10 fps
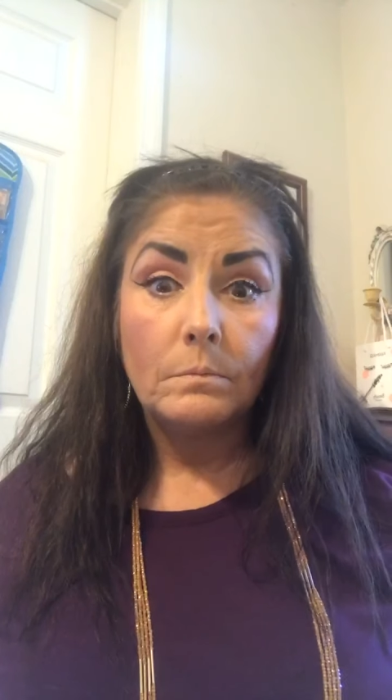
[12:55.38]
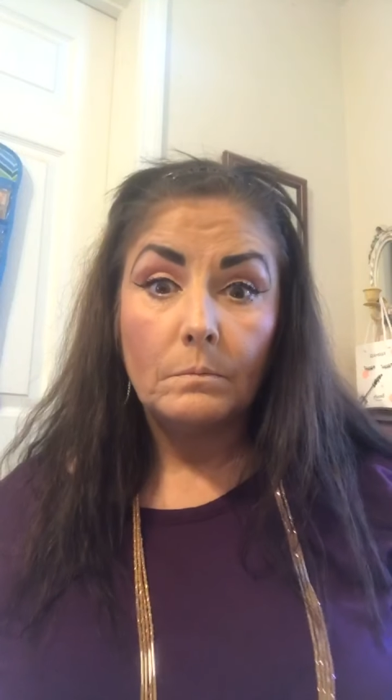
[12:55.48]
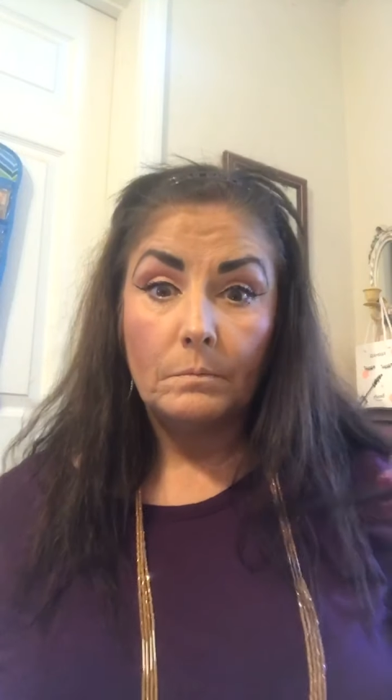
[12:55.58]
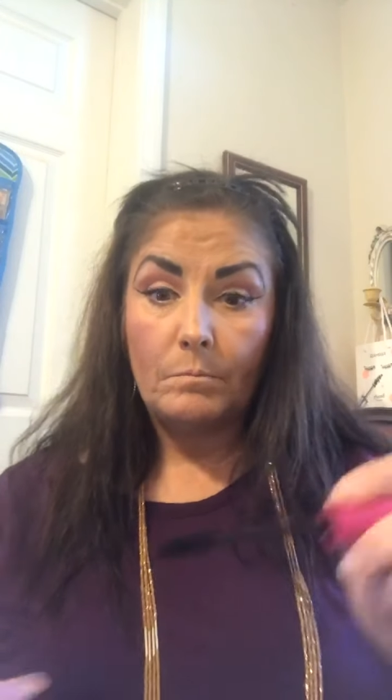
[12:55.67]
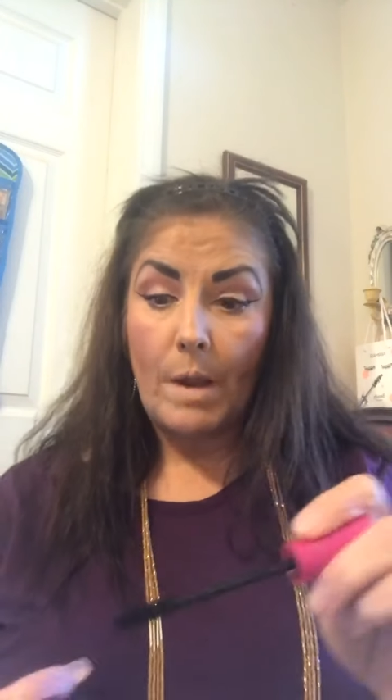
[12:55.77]

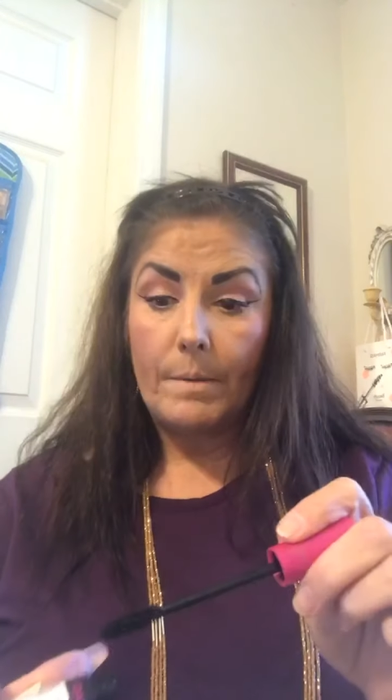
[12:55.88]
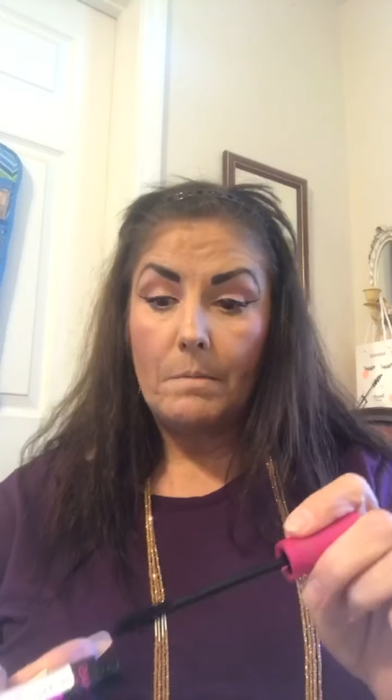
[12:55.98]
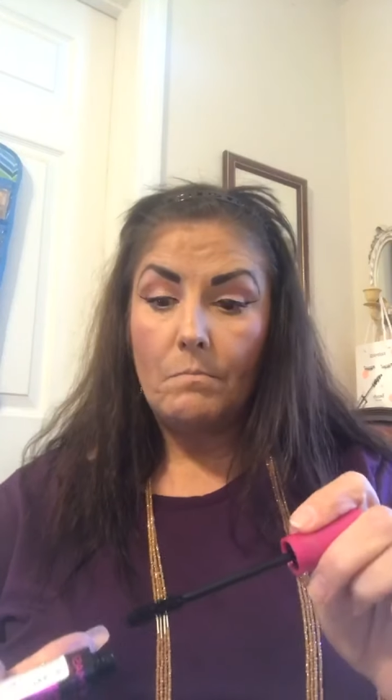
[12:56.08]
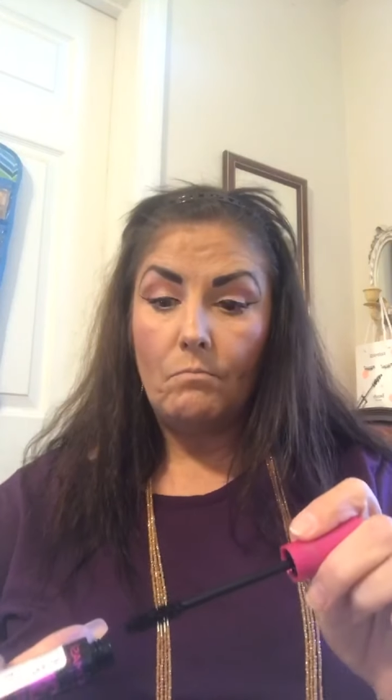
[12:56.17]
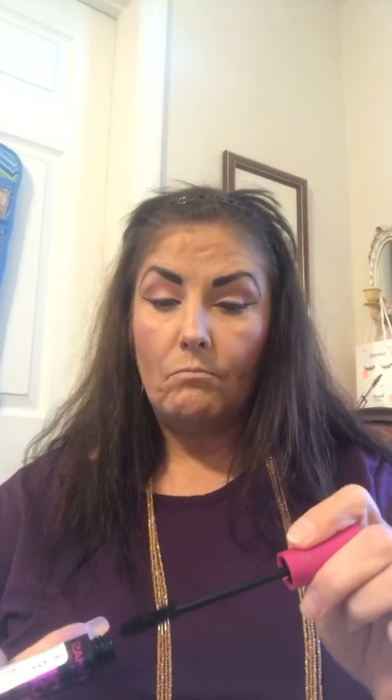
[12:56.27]
Maybe?
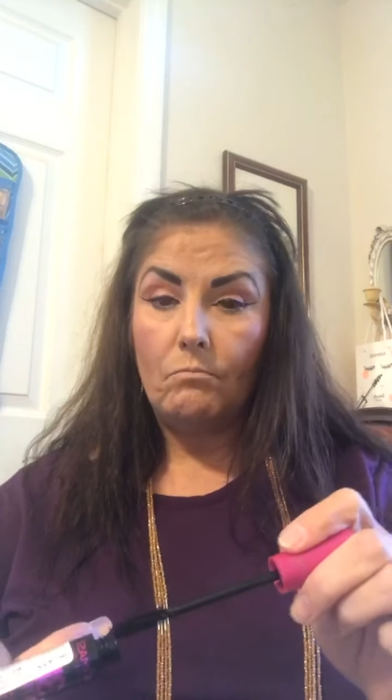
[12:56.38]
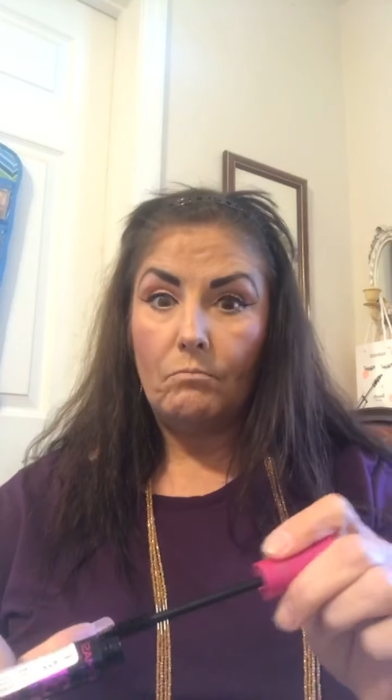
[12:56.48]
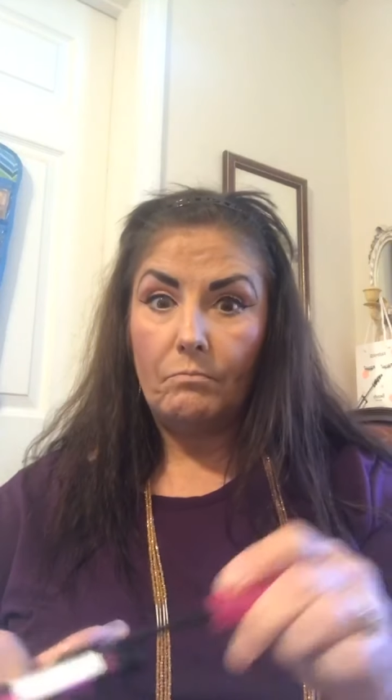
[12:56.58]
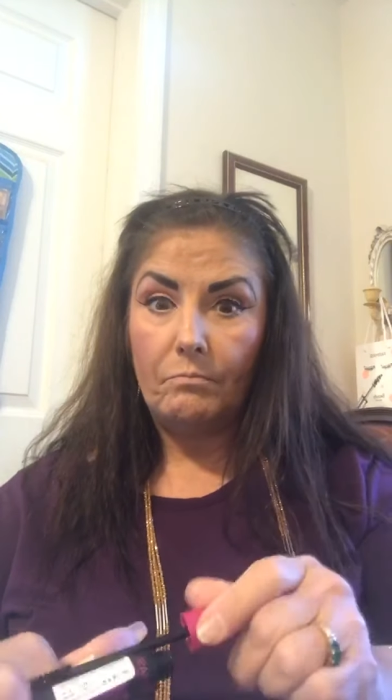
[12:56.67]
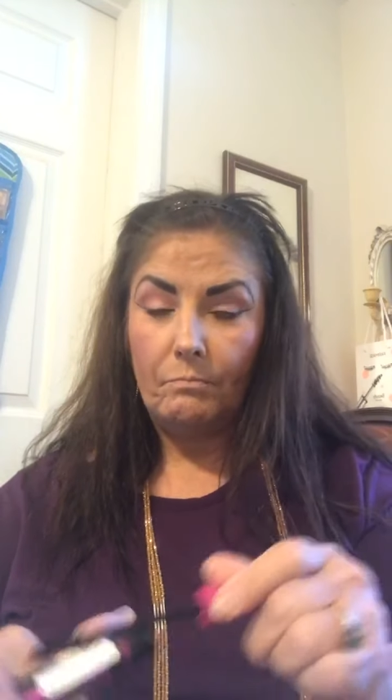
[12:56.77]

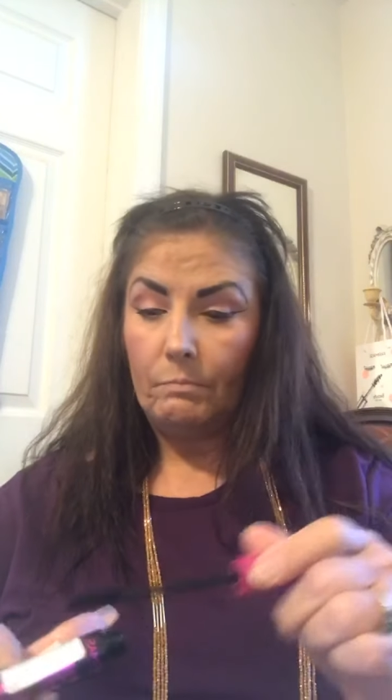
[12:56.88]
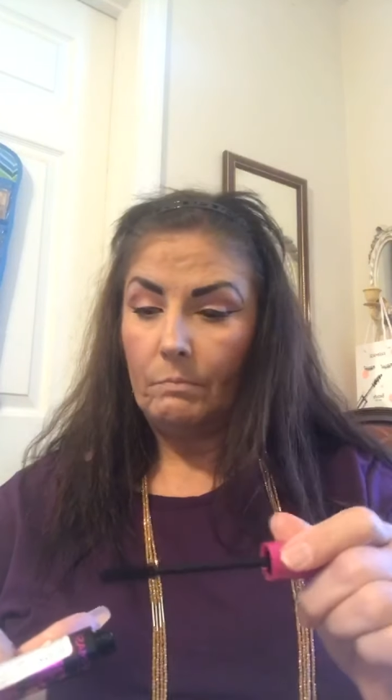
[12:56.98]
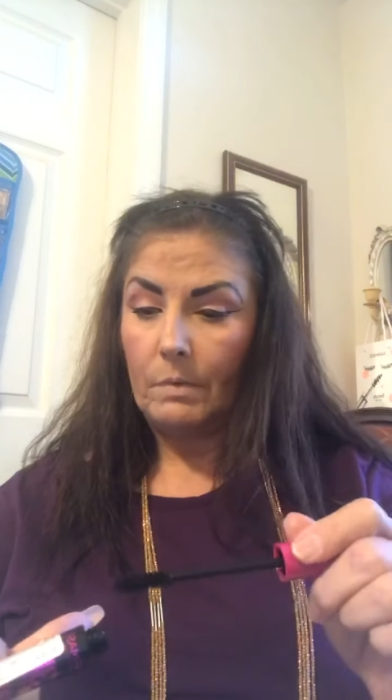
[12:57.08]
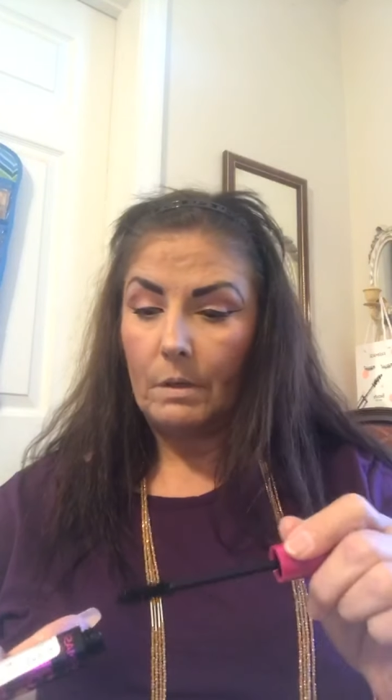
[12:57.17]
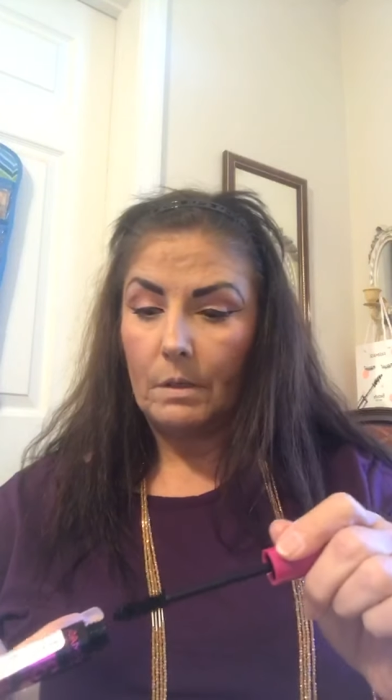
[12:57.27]

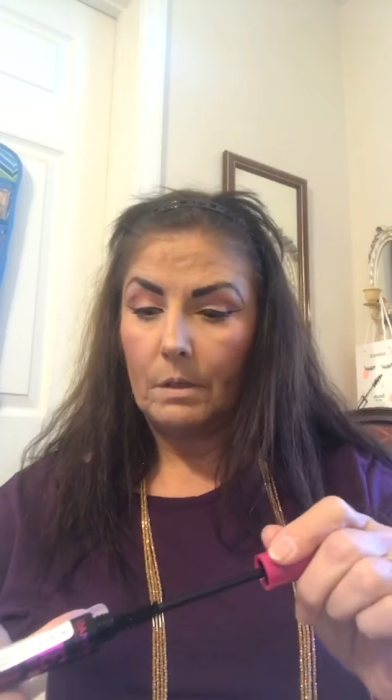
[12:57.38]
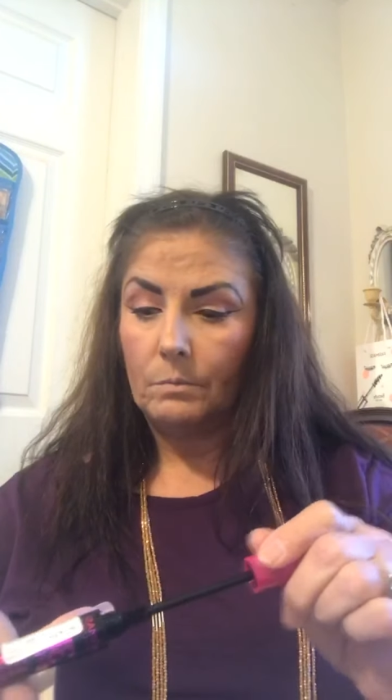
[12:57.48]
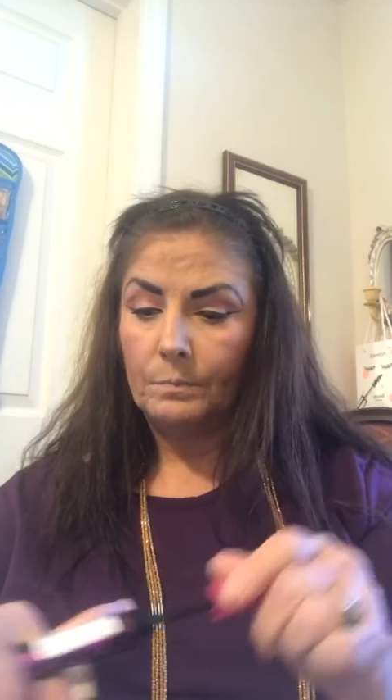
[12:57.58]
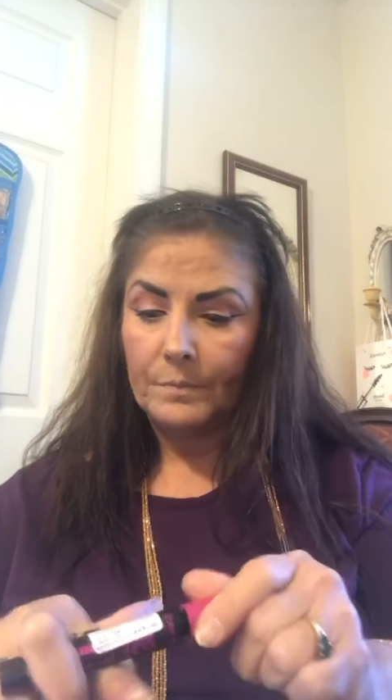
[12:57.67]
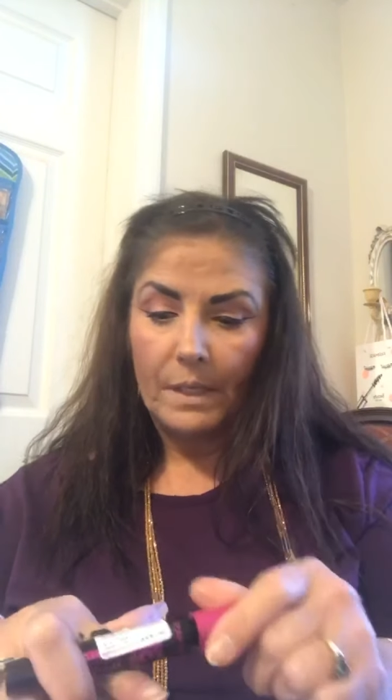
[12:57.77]
Uh-oh.
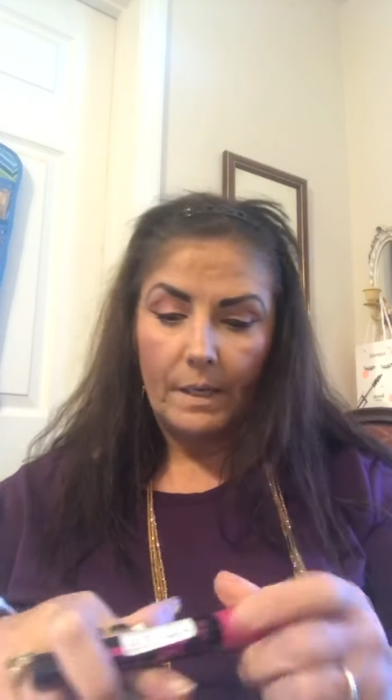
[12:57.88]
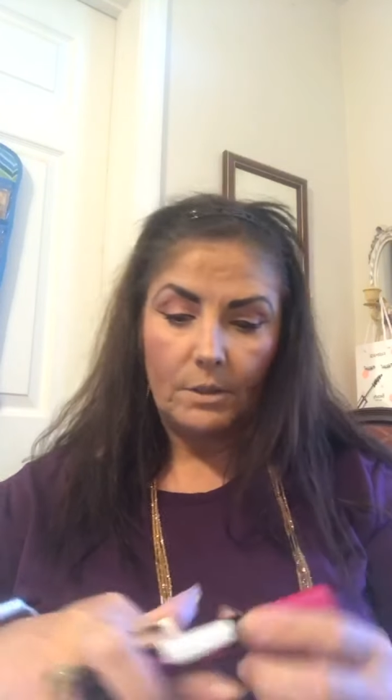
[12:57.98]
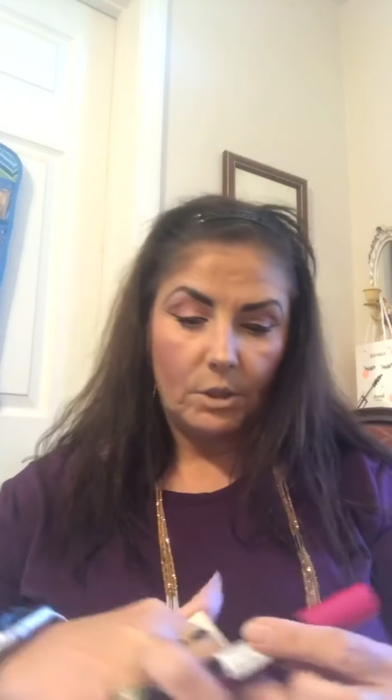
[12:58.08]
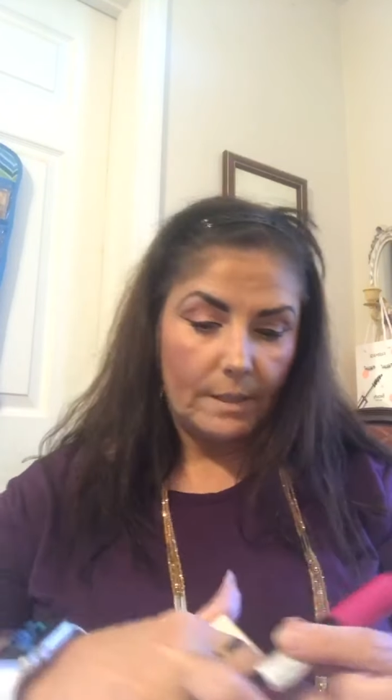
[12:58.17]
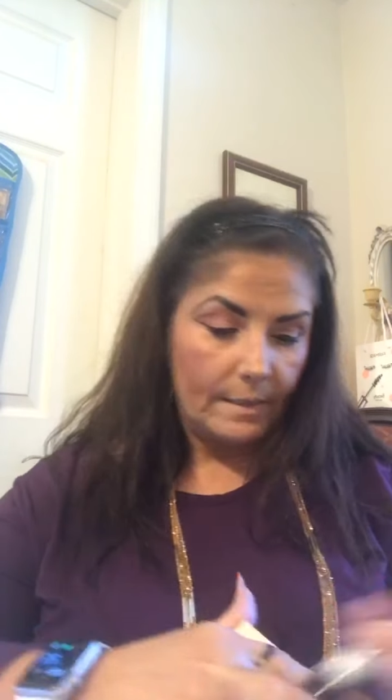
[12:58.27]
I
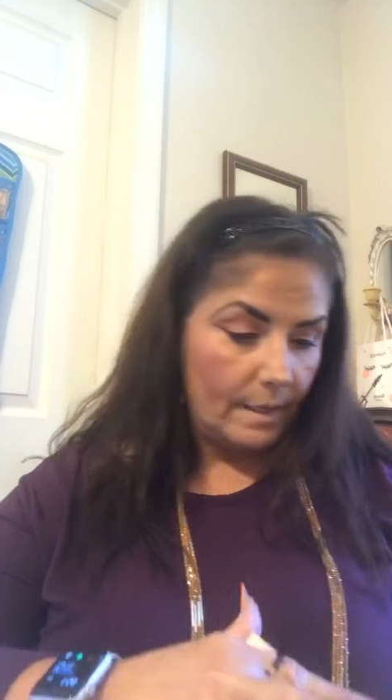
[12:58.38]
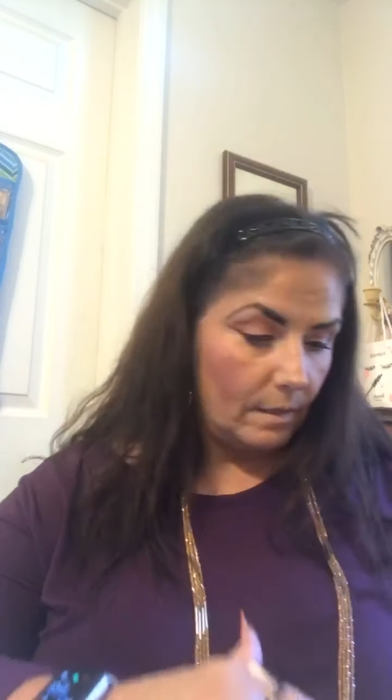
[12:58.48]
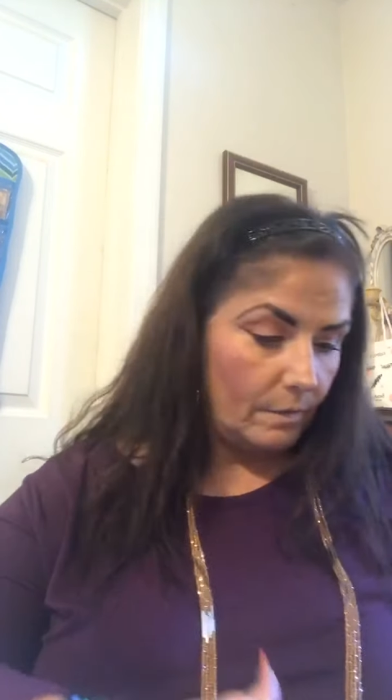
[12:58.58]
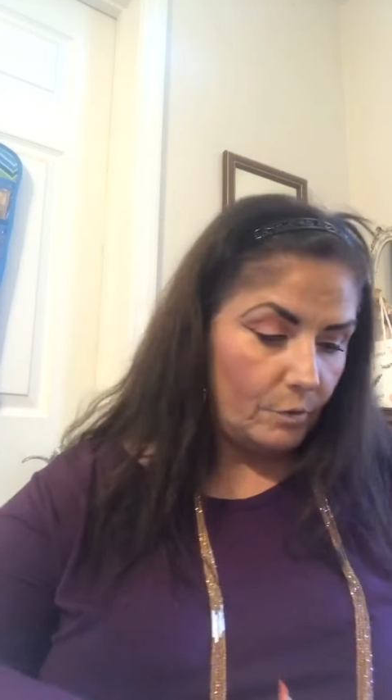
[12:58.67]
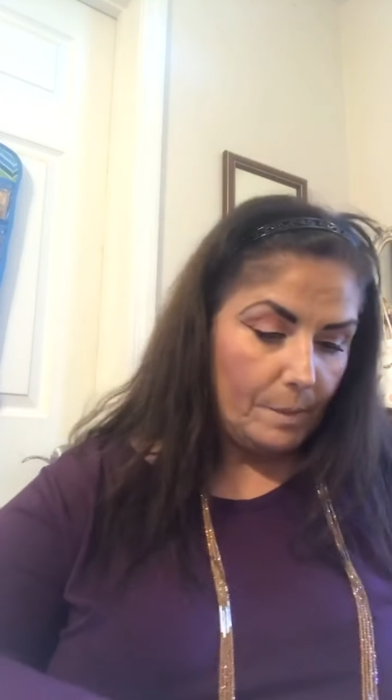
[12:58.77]
just got it all
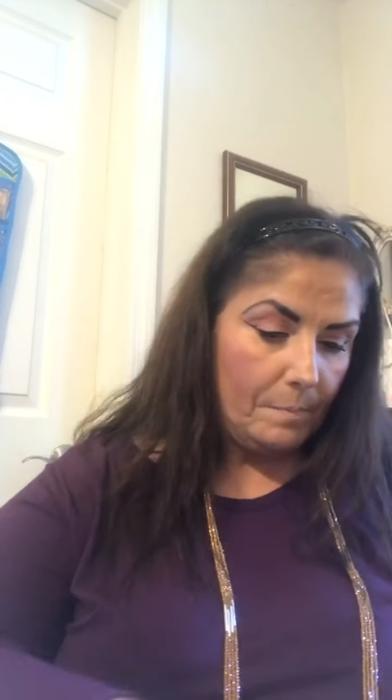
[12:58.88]
over me.